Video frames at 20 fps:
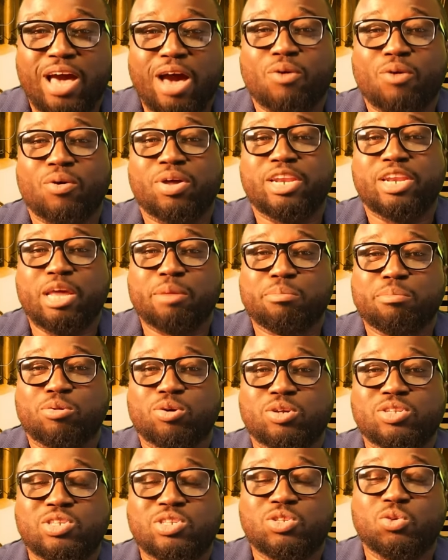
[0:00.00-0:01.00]
our
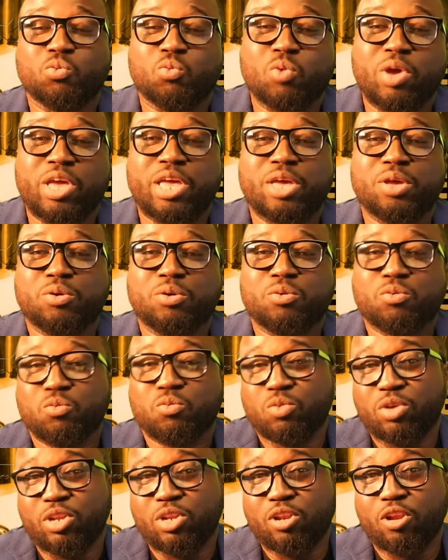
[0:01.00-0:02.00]
neighbors the way
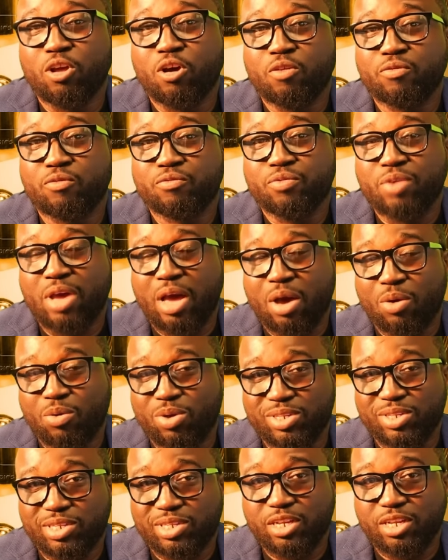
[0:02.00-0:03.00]
we love
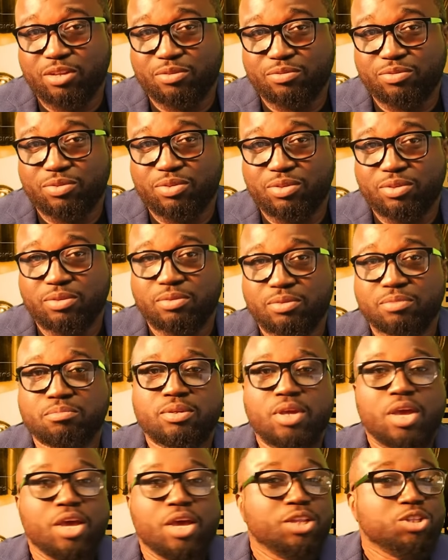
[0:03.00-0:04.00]
ourselves.
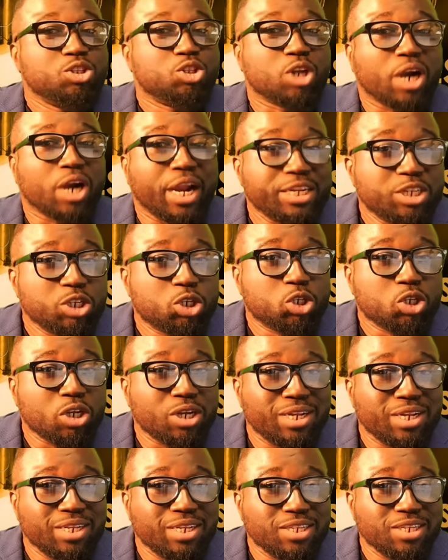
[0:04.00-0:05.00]

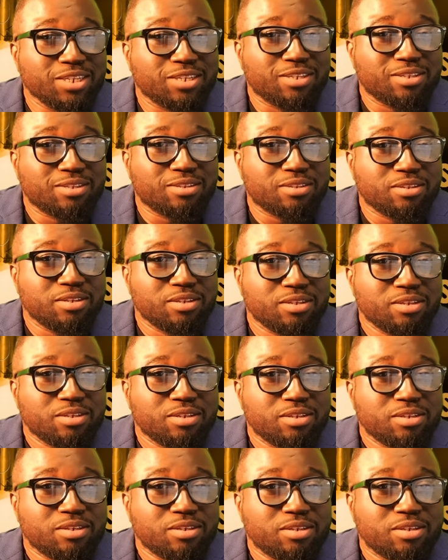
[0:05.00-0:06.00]
Traditionalists
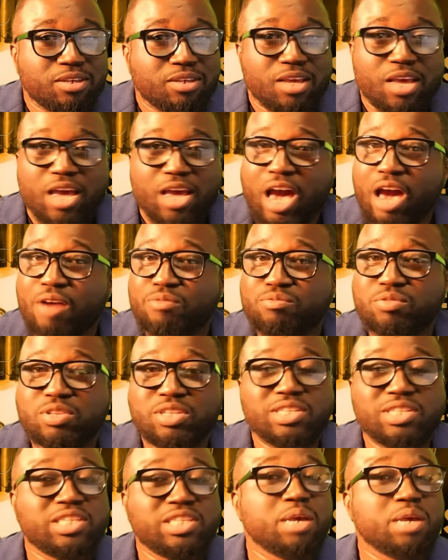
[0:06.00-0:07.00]
have the
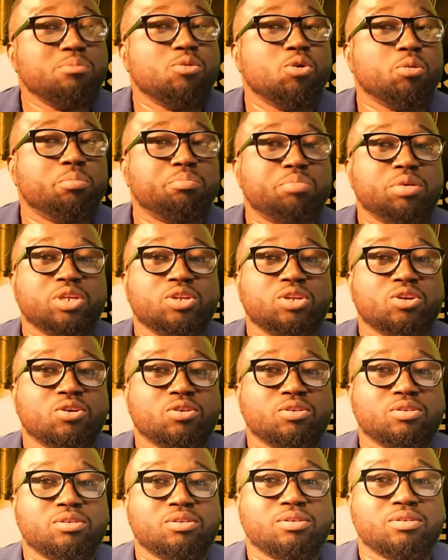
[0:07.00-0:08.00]
same
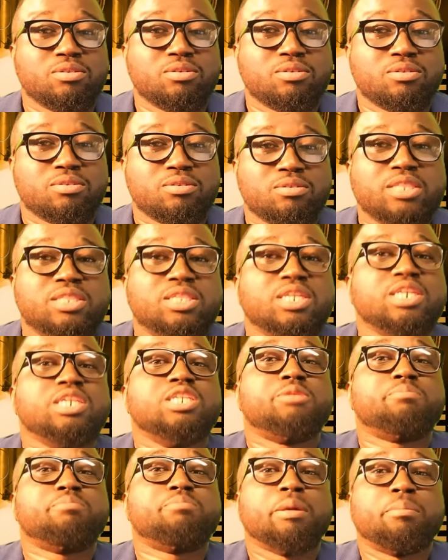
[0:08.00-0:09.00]
opinion.
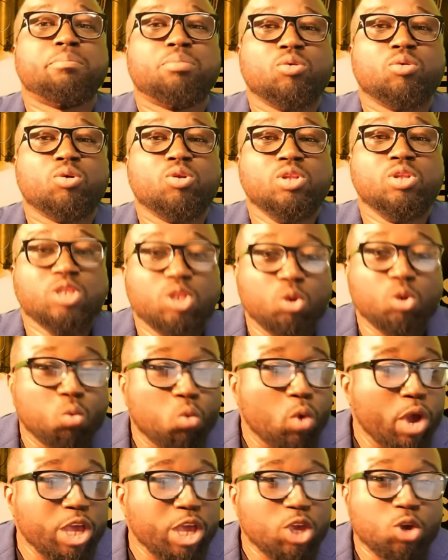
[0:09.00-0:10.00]
Treat people the
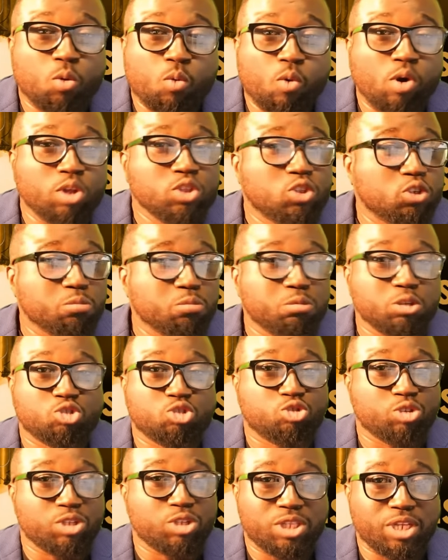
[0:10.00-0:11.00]
way you want to be
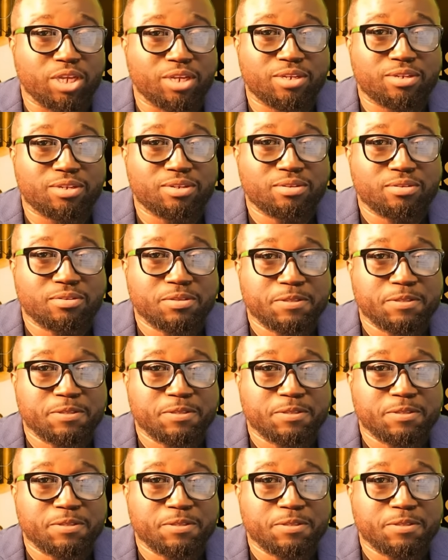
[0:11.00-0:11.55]
treated.